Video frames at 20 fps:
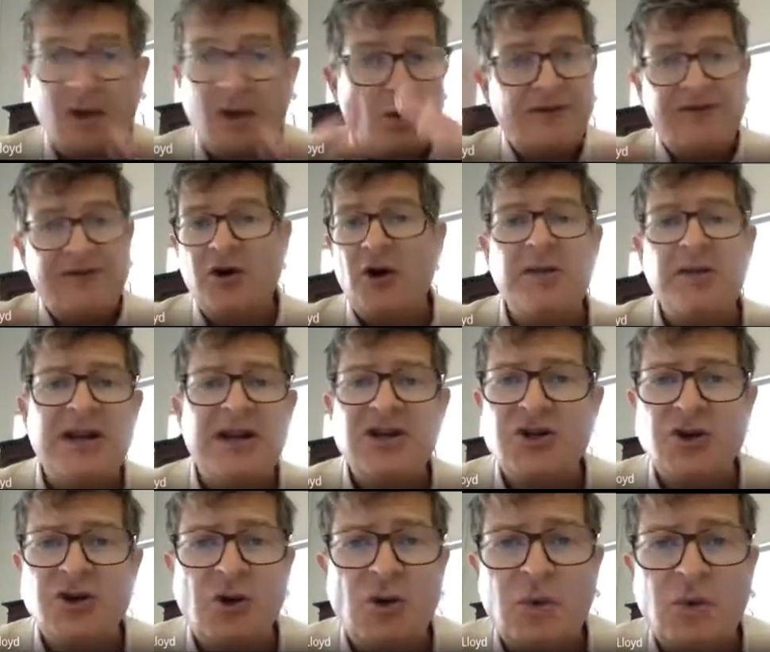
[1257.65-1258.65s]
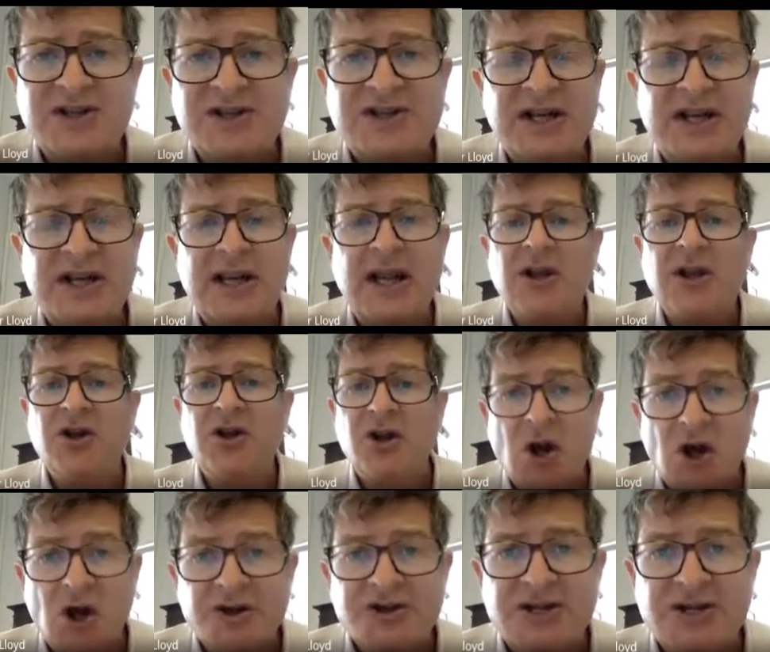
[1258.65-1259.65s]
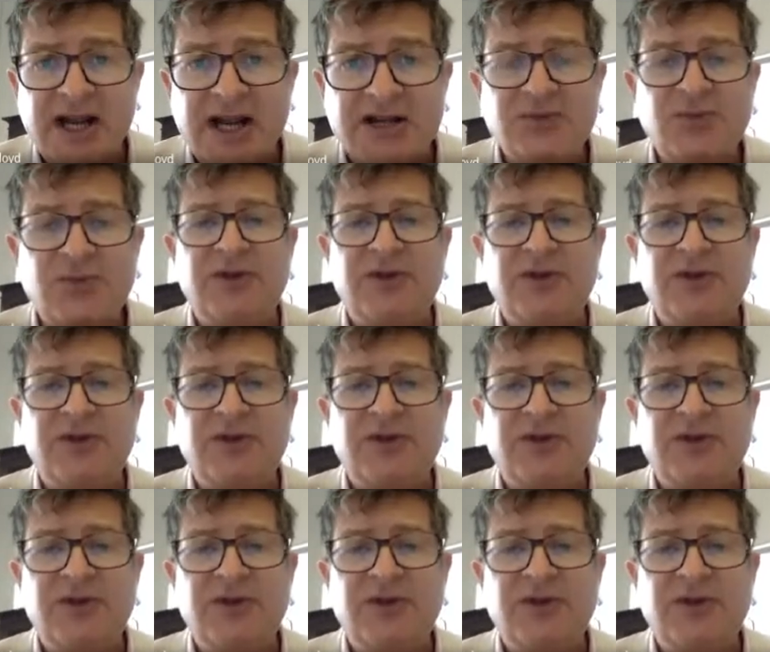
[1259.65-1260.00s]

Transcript: We've got to make sure we see the context.